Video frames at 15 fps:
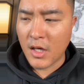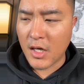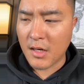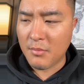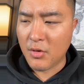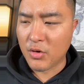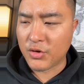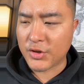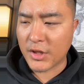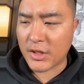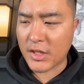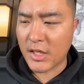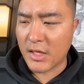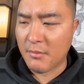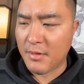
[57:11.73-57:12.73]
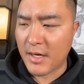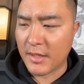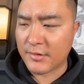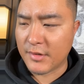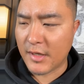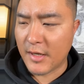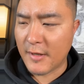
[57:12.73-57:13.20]
Arabosha
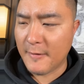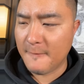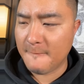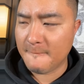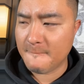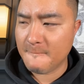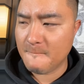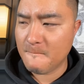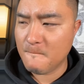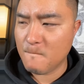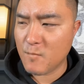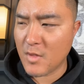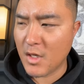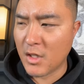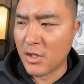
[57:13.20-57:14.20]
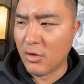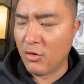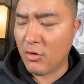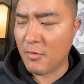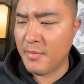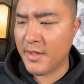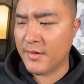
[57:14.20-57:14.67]
Karabrata.
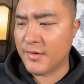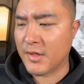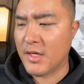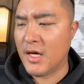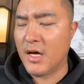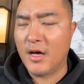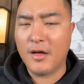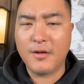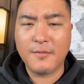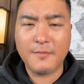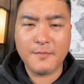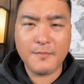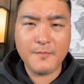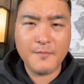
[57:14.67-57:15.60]
Glory be to God.